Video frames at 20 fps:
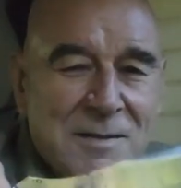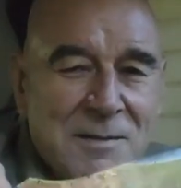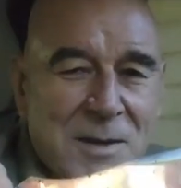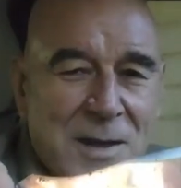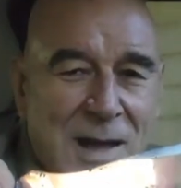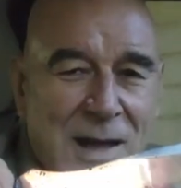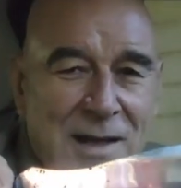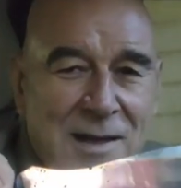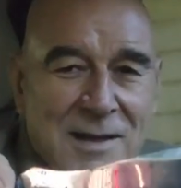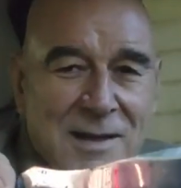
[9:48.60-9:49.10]

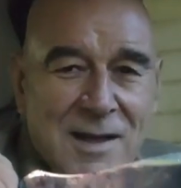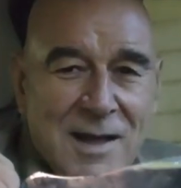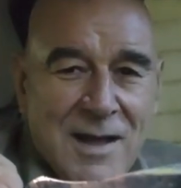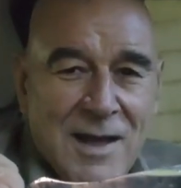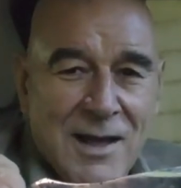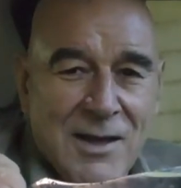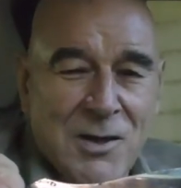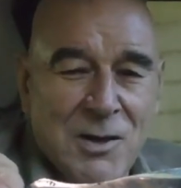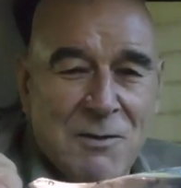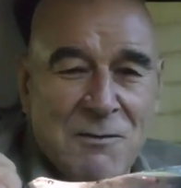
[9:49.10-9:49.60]
but I
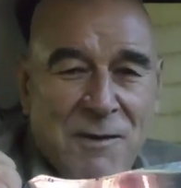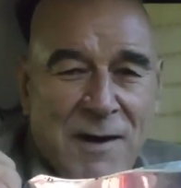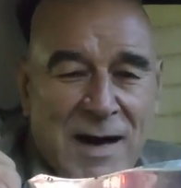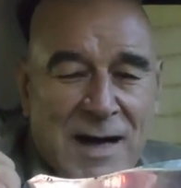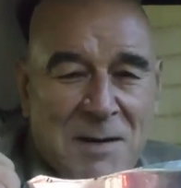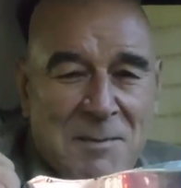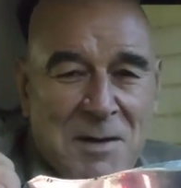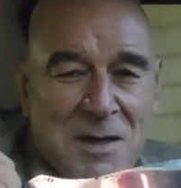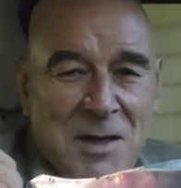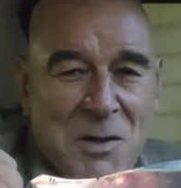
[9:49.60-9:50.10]
couldn't
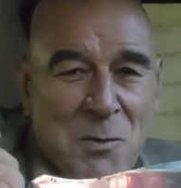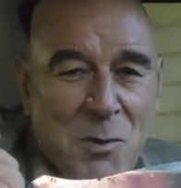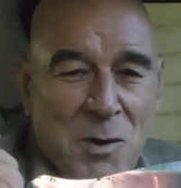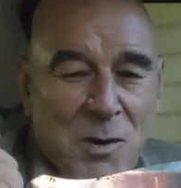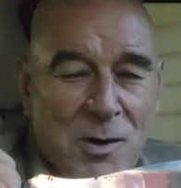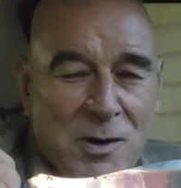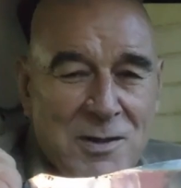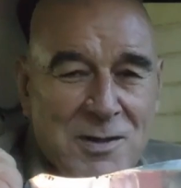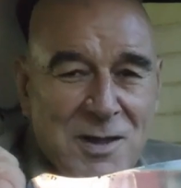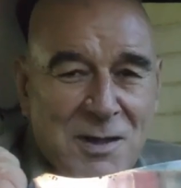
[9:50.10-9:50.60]
find them
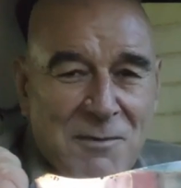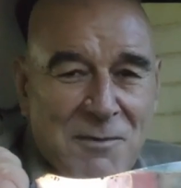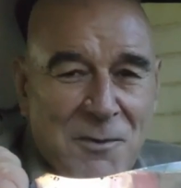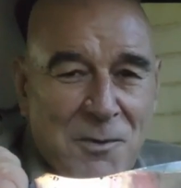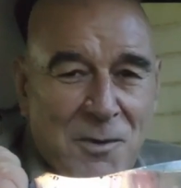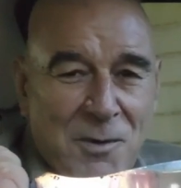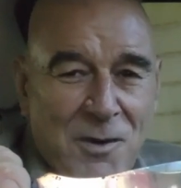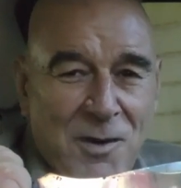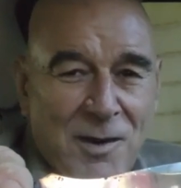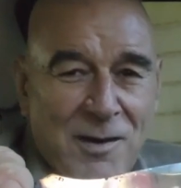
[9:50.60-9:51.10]
anywhere except
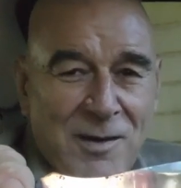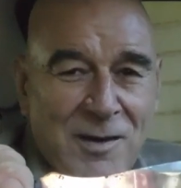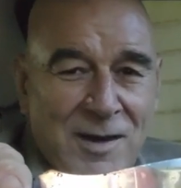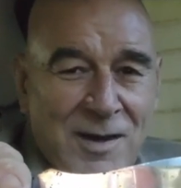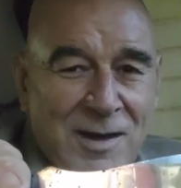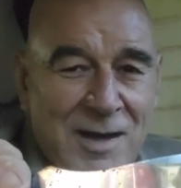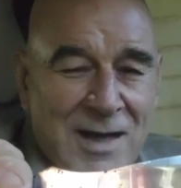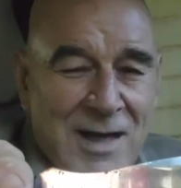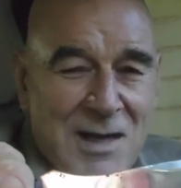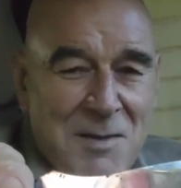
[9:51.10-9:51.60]
for on
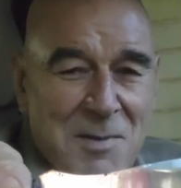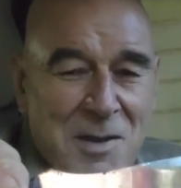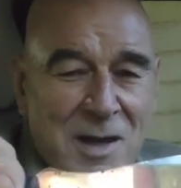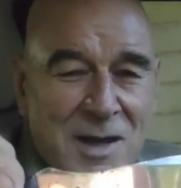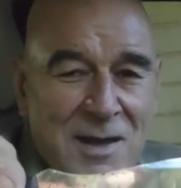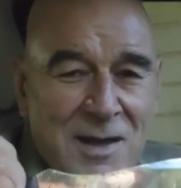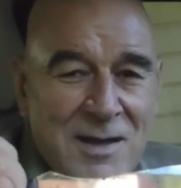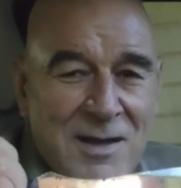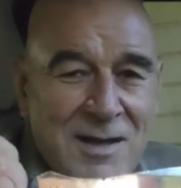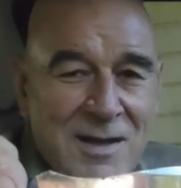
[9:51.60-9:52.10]

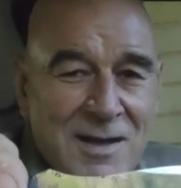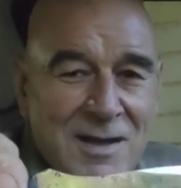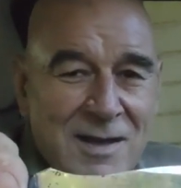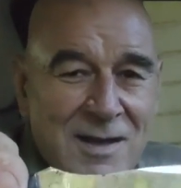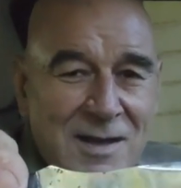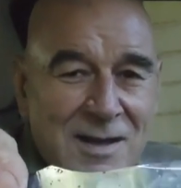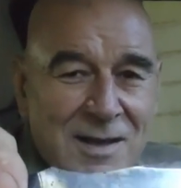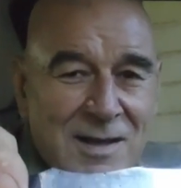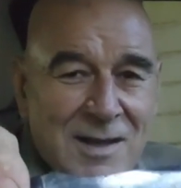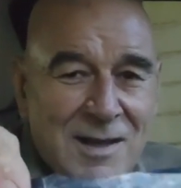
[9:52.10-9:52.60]
eBay.
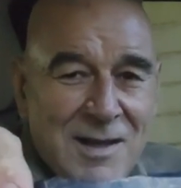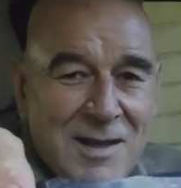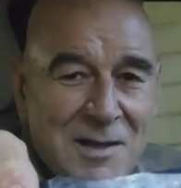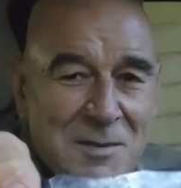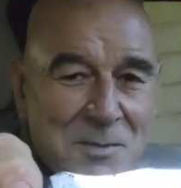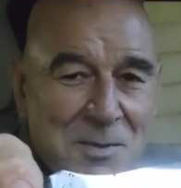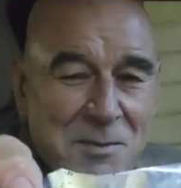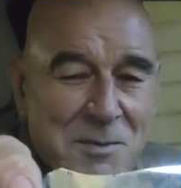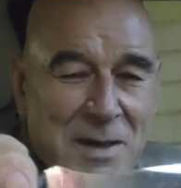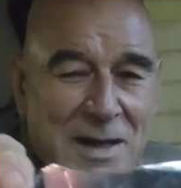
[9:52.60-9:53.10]

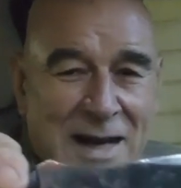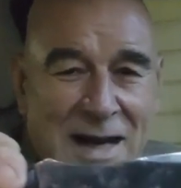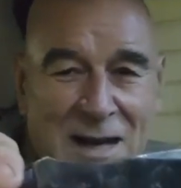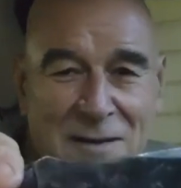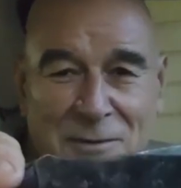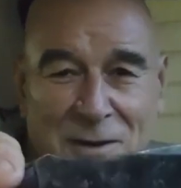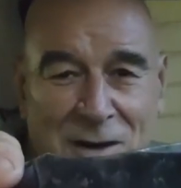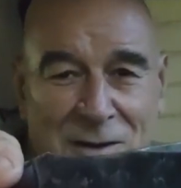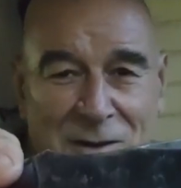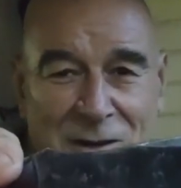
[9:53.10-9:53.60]
But my
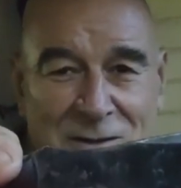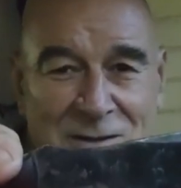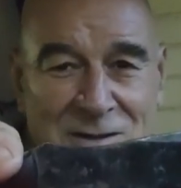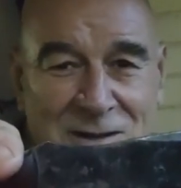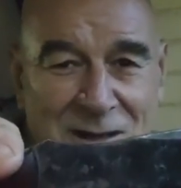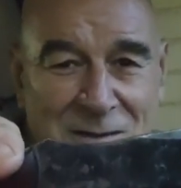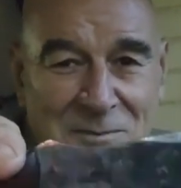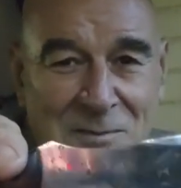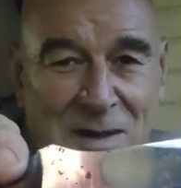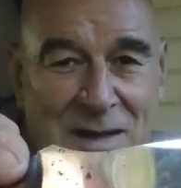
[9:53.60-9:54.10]
dad found this.
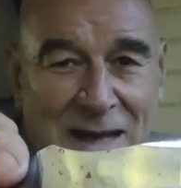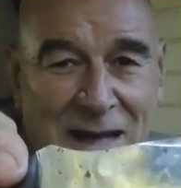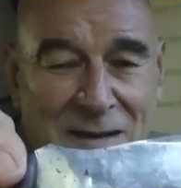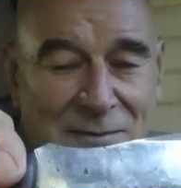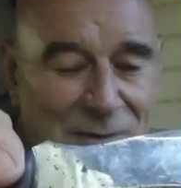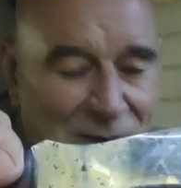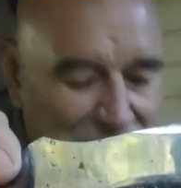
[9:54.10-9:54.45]
My dad